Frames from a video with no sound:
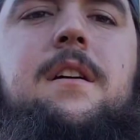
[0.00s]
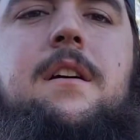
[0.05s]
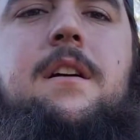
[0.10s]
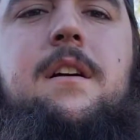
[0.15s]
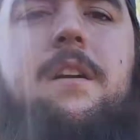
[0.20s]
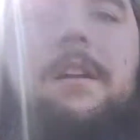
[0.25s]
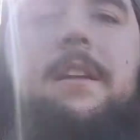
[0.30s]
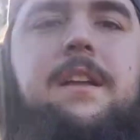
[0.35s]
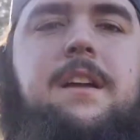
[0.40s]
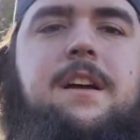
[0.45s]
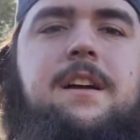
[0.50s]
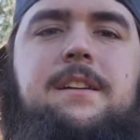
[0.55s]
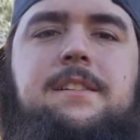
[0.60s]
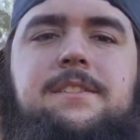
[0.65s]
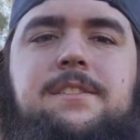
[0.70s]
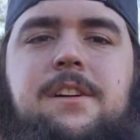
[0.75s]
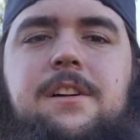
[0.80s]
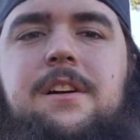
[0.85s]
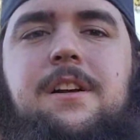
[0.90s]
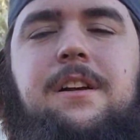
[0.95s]
Alright
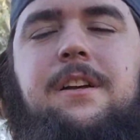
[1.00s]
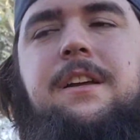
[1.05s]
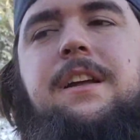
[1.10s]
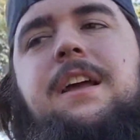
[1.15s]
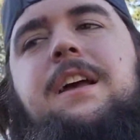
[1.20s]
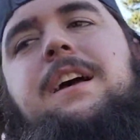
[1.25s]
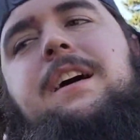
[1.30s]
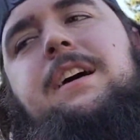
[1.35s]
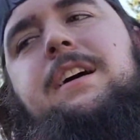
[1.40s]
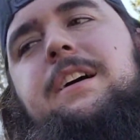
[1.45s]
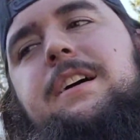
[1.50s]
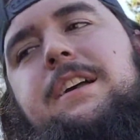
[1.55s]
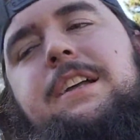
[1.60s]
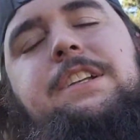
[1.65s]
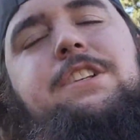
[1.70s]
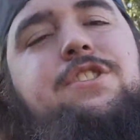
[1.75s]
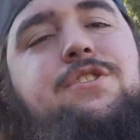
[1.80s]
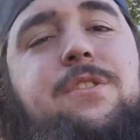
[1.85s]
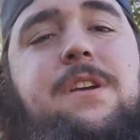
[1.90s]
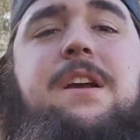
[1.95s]
guys, sorry,
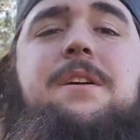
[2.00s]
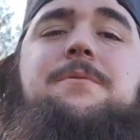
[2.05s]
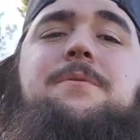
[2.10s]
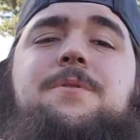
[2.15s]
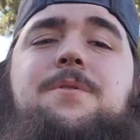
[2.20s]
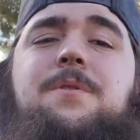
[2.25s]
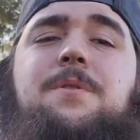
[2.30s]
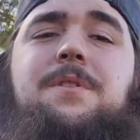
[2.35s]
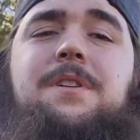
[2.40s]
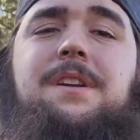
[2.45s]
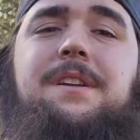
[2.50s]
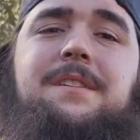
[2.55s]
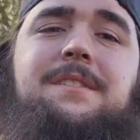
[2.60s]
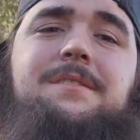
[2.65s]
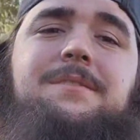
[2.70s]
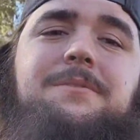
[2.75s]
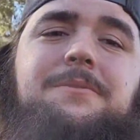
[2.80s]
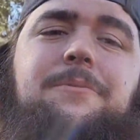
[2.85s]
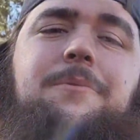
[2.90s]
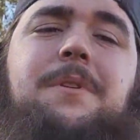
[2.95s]
I tried
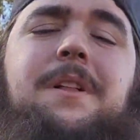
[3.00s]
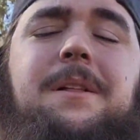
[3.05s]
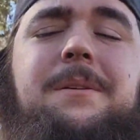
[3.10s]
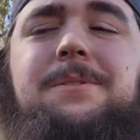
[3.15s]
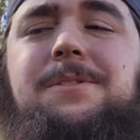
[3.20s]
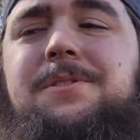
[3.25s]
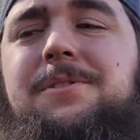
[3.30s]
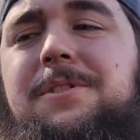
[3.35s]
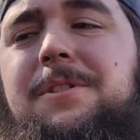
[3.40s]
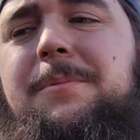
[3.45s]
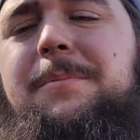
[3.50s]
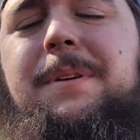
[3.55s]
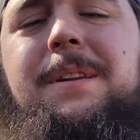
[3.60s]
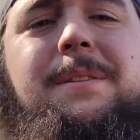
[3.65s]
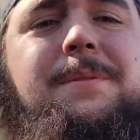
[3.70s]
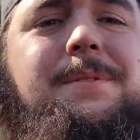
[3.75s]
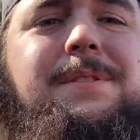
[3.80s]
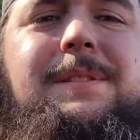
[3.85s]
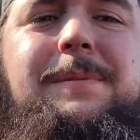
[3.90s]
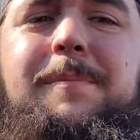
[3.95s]
recording while I was doing it, but
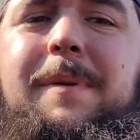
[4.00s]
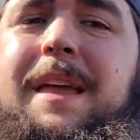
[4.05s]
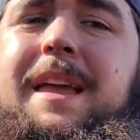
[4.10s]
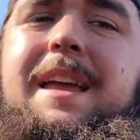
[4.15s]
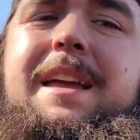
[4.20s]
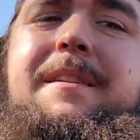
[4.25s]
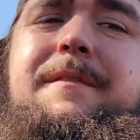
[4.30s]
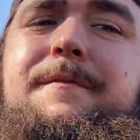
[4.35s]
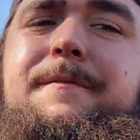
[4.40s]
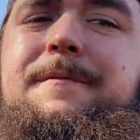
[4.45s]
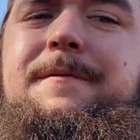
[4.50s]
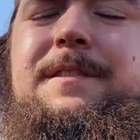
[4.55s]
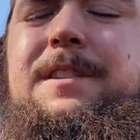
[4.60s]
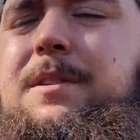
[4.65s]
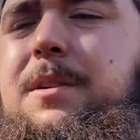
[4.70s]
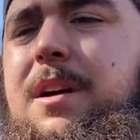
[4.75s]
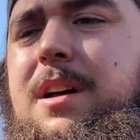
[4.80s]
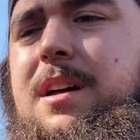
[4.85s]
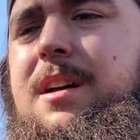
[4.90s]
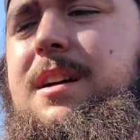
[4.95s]
it was a pain,
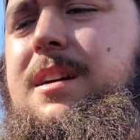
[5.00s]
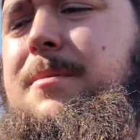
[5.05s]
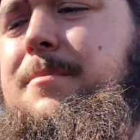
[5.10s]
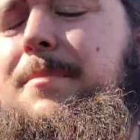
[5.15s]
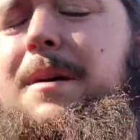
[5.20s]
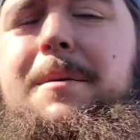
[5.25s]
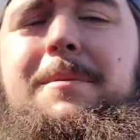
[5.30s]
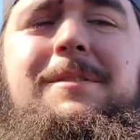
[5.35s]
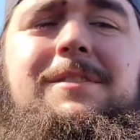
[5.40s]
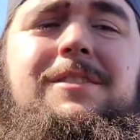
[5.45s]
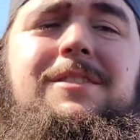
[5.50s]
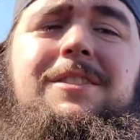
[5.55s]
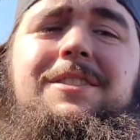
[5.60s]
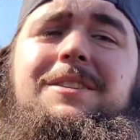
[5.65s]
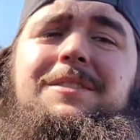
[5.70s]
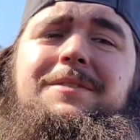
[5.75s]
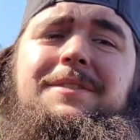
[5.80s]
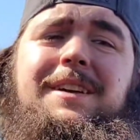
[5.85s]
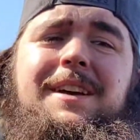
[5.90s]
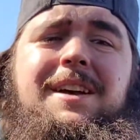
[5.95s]
by
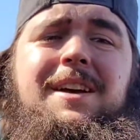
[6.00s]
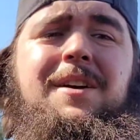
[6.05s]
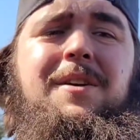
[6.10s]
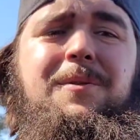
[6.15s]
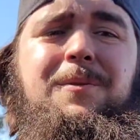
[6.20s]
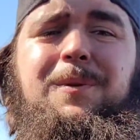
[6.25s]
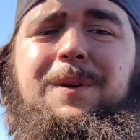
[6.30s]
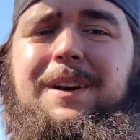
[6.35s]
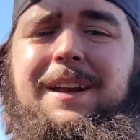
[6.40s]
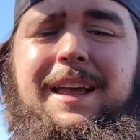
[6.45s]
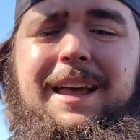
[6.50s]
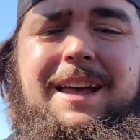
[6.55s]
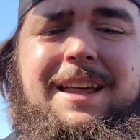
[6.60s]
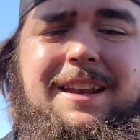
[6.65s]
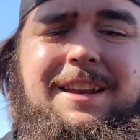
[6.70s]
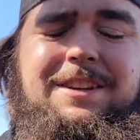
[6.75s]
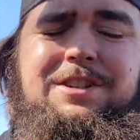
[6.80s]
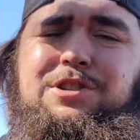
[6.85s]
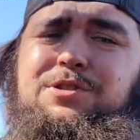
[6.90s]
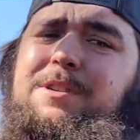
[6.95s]
myself,
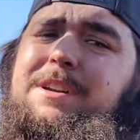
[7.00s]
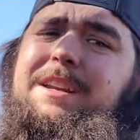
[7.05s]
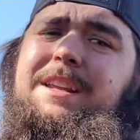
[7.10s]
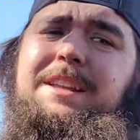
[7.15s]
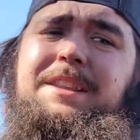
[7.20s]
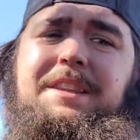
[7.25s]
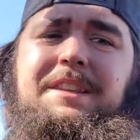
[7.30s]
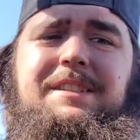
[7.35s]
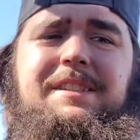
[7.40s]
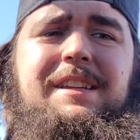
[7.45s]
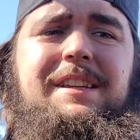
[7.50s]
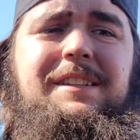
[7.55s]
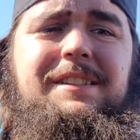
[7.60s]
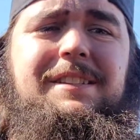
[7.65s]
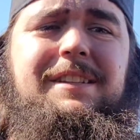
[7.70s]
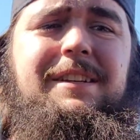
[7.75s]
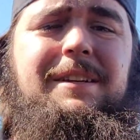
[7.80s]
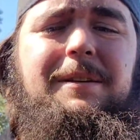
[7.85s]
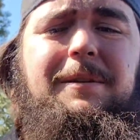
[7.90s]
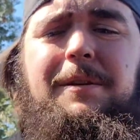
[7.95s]
one-handed, trying to get these
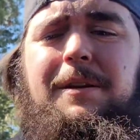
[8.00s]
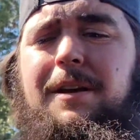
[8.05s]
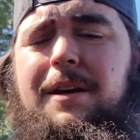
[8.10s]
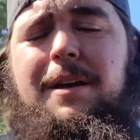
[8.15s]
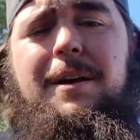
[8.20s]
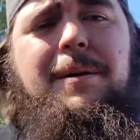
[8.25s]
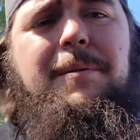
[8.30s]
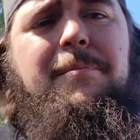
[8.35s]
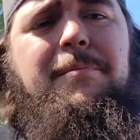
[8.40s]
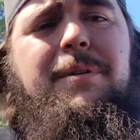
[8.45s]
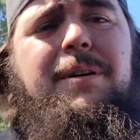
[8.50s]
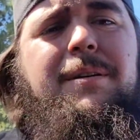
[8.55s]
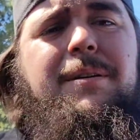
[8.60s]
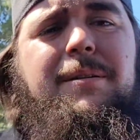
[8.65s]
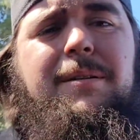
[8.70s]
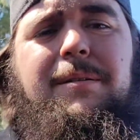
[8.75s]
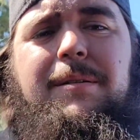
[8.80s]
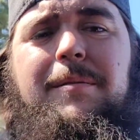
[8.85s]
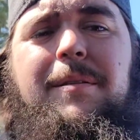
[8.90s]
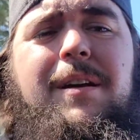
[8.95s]
things in.
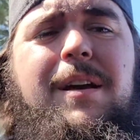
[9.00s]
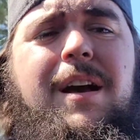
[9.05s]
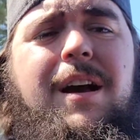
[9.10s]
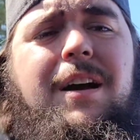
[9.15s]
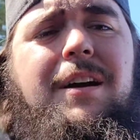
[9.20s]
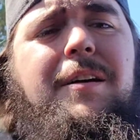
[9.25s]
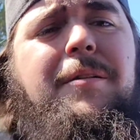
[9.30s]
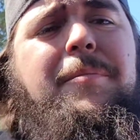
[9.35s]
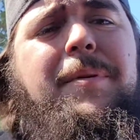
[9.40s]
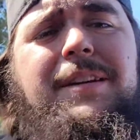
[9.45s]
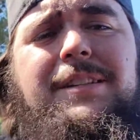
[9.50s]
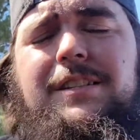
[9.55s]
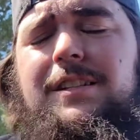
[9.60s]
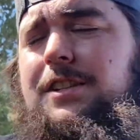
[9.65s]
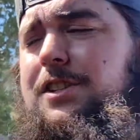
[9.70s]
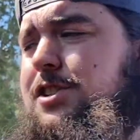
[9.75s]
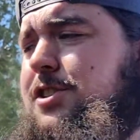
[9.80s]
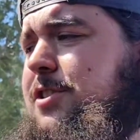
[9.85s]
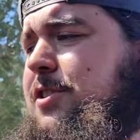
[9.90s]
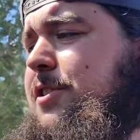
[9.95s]
But I'll
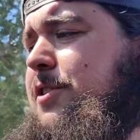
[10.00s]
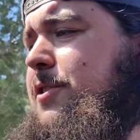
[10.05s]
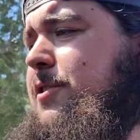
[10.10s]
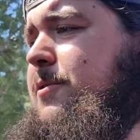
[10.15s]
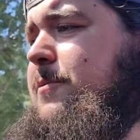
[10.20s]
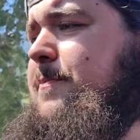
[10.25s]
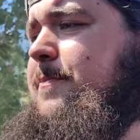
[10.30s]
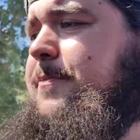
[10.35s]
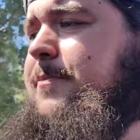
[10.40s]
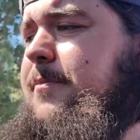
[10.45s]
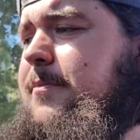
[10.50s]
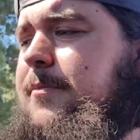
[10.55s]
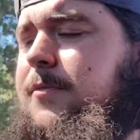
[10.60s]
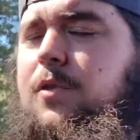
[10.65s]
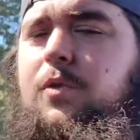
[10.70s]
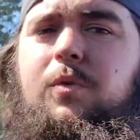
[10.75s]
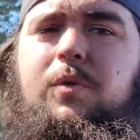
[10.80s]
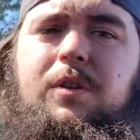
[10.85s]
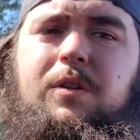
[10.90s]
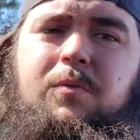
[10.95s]
basically show you
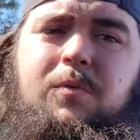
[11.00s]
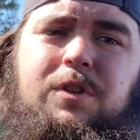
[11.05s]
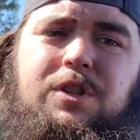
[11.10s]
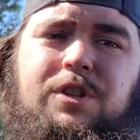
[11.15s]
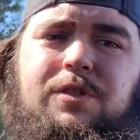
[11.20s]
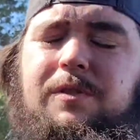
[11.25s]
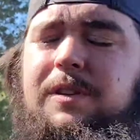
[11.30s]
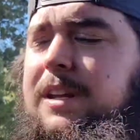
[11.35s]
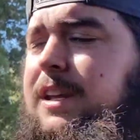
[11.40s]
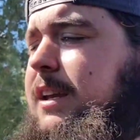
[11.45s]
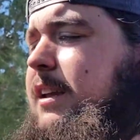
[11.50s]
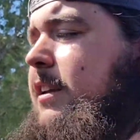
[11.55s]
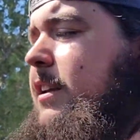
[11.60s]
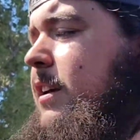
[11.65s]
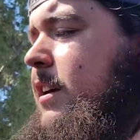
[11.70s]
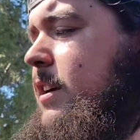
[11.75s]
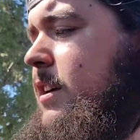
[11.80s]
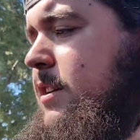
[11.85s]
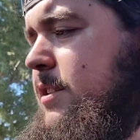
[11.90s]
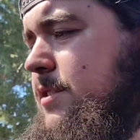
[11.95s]
what you'll need.
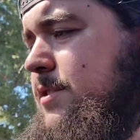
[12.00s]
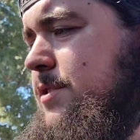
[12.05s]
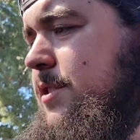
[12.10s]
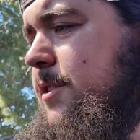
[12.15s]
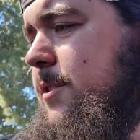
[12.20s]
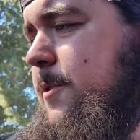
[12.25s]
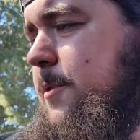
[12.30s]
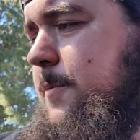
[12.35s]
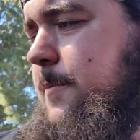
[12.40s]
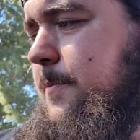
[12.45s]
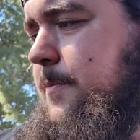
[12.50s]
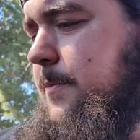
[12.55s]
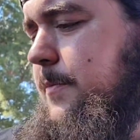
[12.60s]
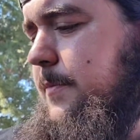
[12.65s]
So